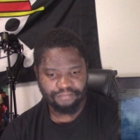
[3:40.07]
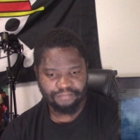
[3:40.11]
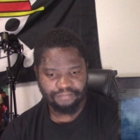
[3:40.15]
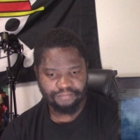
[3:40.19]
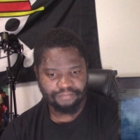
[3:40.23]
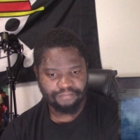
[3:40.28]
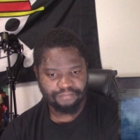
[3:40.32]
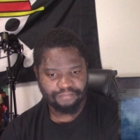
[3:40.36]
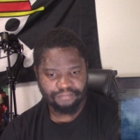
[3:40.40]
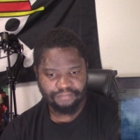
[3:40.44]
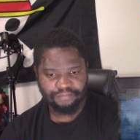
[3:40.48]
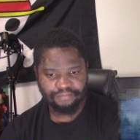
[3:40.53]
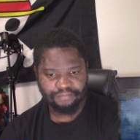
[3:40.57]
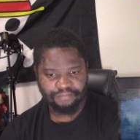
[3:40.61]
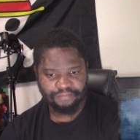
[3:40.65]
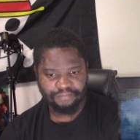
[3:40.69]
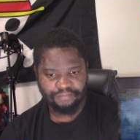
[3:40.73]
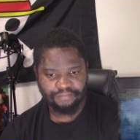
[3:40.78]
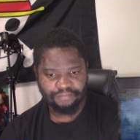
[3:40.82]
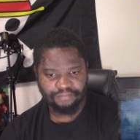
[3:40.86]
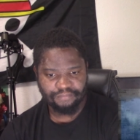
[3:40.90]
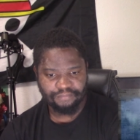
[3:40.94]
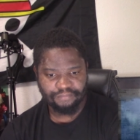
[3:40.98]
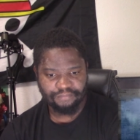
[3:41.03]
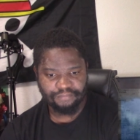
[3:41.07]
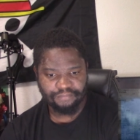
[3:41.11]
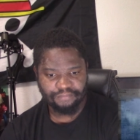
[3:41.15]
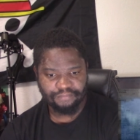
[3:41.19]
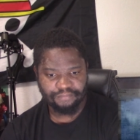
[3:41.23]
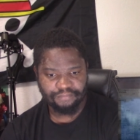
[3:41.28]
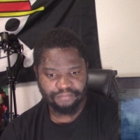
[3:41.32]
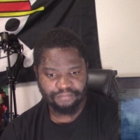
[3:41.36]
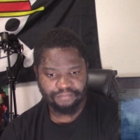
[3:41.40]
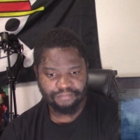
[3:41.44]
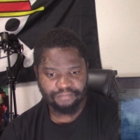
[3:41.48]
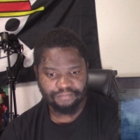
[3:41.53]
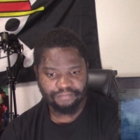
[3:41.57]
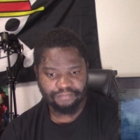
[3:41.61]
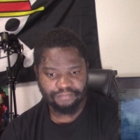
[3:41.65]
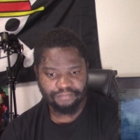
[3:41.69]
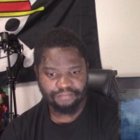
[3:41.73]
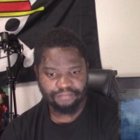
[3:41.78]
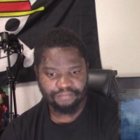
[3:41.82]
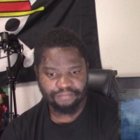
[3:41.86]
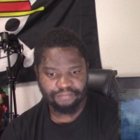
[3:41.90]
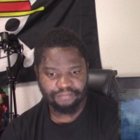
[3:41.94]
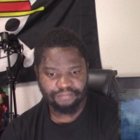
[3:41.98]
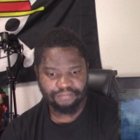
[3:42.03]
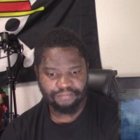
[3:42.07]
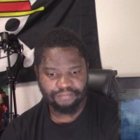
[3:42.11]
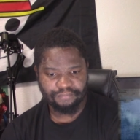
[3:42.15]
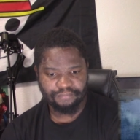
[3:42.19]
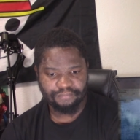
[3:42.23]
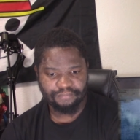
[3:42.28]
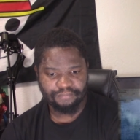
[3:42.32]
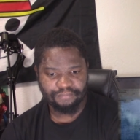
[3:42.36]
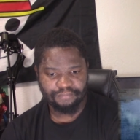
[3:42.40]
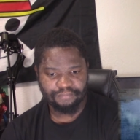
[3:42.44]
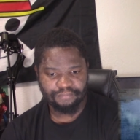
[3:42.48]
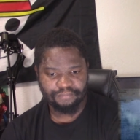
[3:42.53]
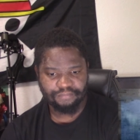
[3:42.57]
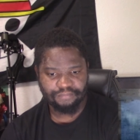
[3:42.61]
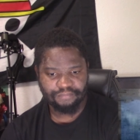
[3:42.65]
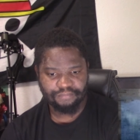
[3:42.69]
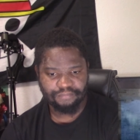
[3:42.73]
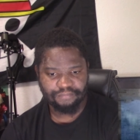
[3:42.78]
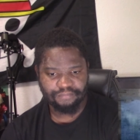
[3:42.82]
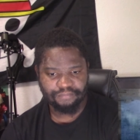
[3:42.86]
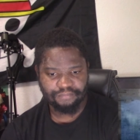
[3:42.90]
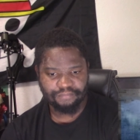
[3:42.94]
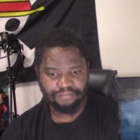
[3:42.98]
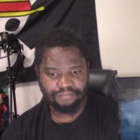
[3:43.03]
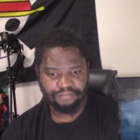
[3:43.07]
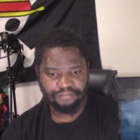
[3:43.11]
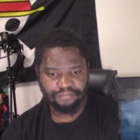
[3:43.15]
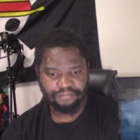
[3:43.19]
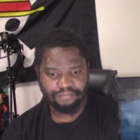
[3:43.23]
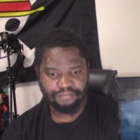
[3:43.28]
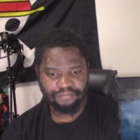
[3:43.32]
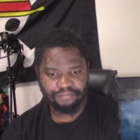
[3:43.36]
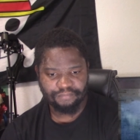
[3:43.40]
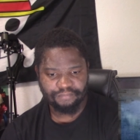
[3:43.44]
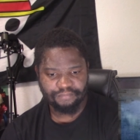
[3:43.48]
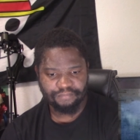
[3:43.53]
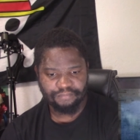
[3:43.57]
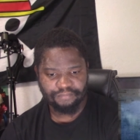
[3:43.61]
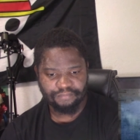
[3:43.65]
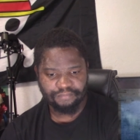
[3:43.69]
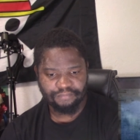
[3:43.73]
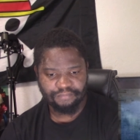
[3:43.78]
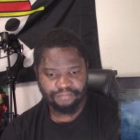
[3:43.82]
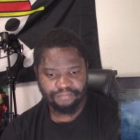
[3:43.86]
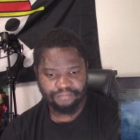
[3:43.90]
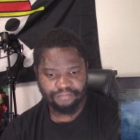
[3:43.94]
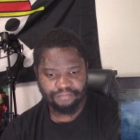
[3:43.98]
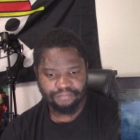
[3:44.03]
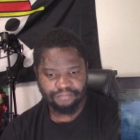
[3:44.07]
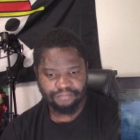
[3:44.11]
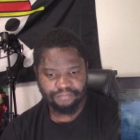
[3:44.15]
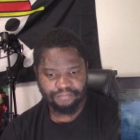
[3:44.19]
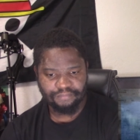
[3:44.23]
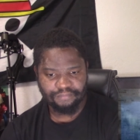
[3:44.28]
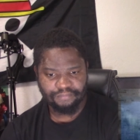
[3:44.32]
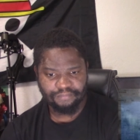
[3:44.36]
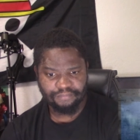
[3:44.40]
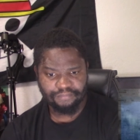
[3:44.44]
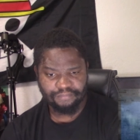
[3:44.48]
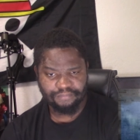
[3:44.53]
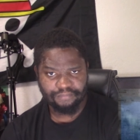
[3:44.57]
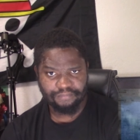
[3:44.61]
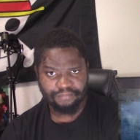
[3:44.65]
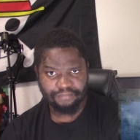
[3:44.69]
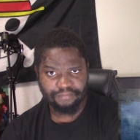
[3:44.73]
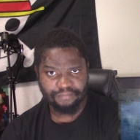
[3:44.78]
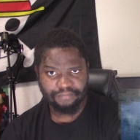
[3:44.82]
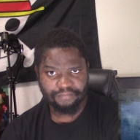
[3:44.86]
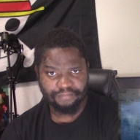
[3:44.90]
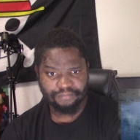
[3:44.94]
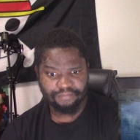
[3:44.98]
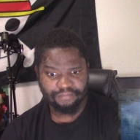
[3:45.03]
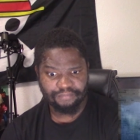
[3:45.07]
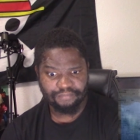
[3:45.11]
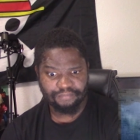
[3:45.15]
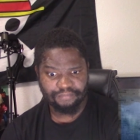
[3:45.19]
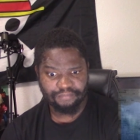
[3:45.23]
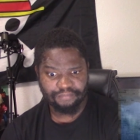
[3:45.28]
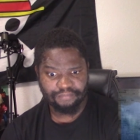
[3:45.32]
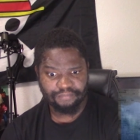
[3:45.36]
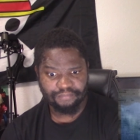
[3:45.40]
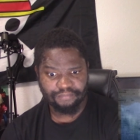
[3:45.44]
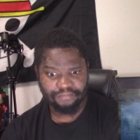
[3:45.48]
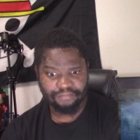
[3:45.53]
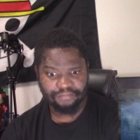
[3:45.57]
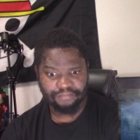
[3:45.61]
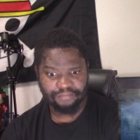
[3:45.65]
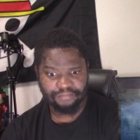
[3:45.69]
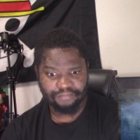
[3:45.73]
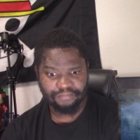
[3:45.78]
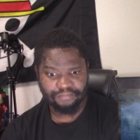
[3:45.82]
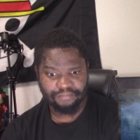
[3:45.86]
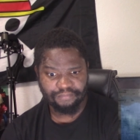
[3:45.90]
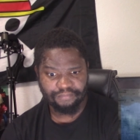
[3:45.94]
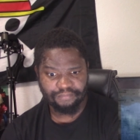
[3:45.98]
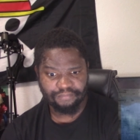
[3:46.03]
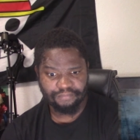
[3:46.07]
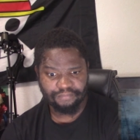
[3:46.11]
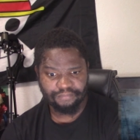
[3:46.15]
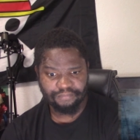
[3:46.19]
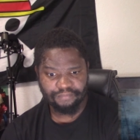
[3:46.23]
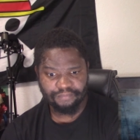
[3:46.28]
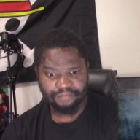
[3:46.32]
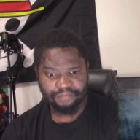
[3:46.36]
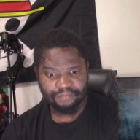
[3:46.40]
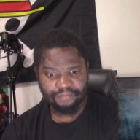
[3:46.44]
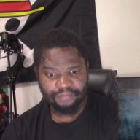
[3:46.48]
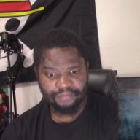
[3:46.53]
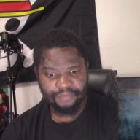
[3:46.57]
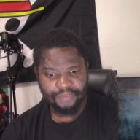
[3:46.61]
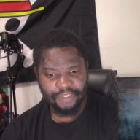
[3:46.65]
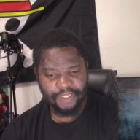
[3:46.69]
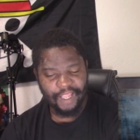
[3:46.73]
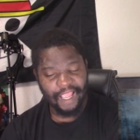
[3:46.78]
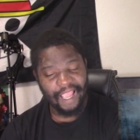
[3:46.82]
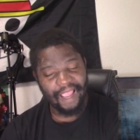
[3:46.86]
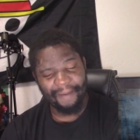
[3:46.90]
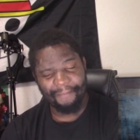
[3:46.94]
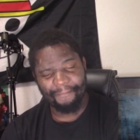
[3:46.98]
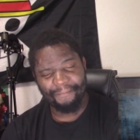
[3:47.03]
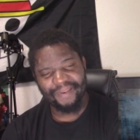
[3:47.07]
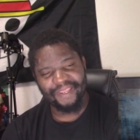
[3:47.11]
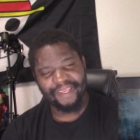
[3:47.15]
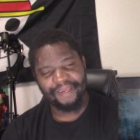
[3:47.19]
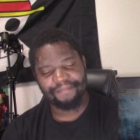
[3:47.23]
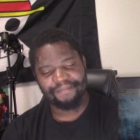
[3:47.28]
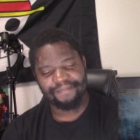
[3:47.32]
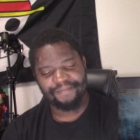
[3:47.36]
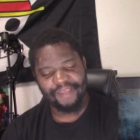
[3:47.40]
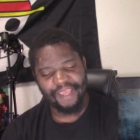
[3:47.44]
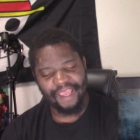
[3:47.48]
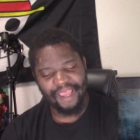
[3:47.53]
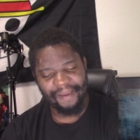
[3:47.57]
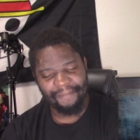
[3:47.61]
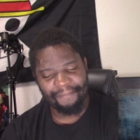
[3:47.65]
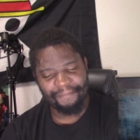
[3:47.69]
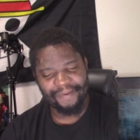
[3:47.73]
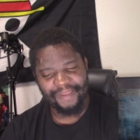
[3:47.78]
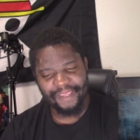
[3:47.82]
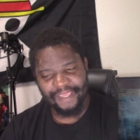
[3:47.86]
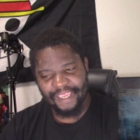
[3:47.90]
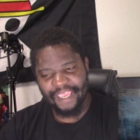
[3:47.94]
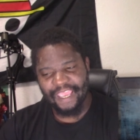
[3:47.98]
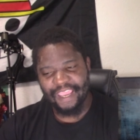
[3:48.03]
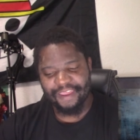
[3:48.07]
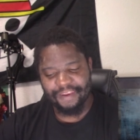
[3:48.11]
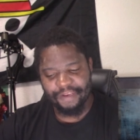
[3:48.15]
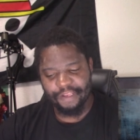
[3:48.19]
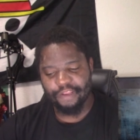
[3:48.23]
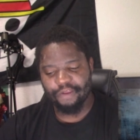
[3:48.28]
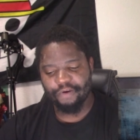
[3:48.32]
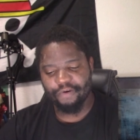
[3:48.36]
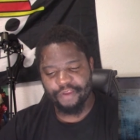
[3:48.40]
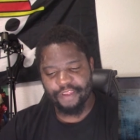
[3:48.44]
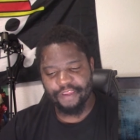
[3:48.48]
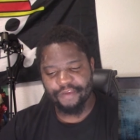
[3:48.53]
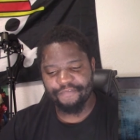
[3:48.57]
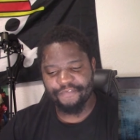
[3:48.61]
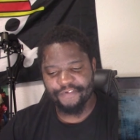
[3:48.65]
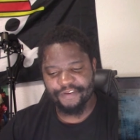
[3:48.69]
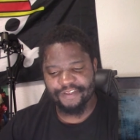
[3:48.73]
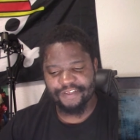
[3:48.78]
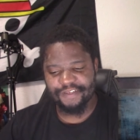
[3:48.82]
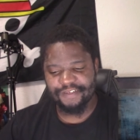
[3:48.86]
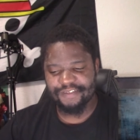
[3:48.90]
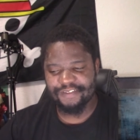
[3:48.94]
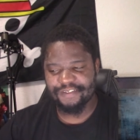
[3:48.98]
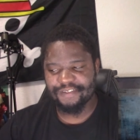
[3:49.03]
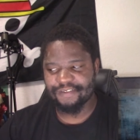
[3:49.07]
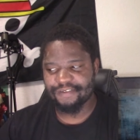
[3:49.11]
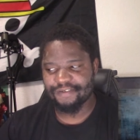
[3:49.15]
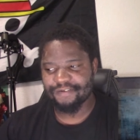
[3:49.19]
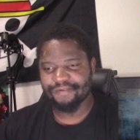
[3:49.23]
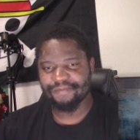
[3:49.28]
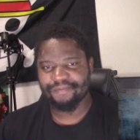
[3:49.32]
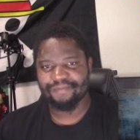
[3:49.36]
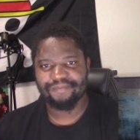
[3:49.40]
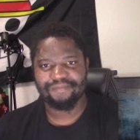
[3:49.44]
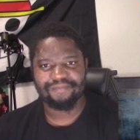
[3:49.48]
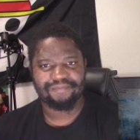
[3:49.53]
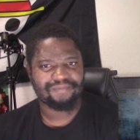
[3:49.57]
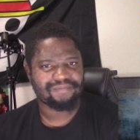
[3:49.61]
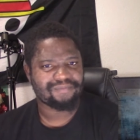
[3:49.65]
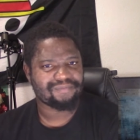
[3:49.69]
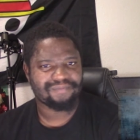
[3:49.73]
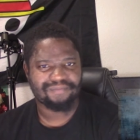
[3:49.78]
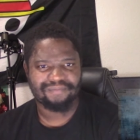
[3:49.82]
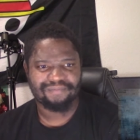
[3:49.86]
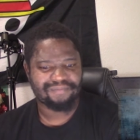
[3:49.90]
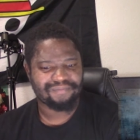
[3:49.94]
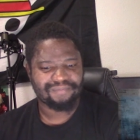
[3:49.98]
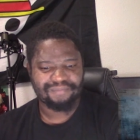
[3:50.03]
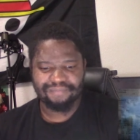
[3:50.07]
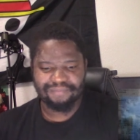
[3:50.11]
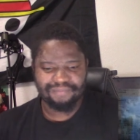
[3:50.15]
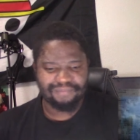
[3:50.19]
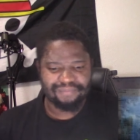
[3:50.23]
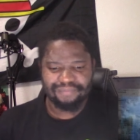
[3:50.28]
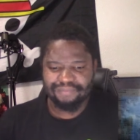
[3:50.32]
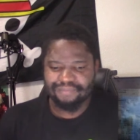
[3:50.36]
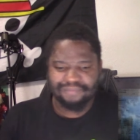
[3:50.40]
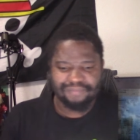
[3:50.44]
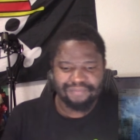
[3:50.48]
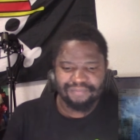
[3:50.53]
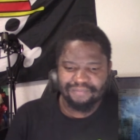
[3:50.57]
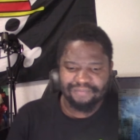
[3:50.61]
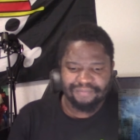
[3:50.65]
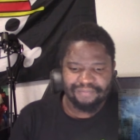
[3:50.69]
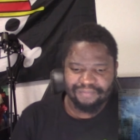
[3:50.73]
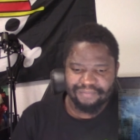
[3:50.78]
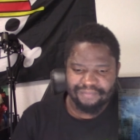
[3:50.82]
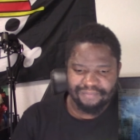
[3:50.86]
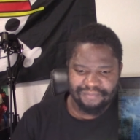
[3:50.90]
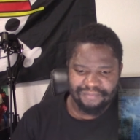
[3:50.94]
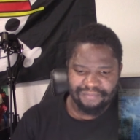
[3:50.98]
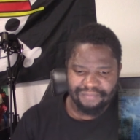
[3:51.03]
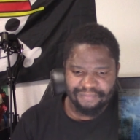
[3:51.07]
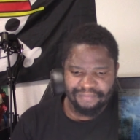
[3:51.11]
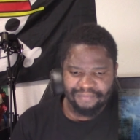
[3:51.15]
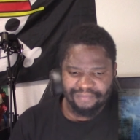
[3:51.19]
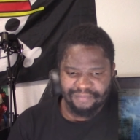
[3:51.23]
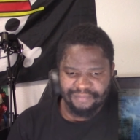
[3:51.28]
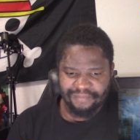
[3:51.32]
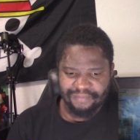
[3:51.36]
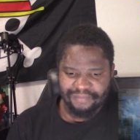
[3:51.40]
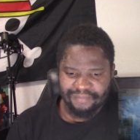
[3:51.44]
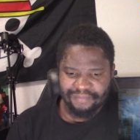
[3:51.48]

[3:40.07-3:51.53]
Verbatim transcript: The power of a dragon is our sustenance. We must consume it. And you lot will never stop us. Yeah. I blame Acnologia for this. You guys are finished. What'd you say?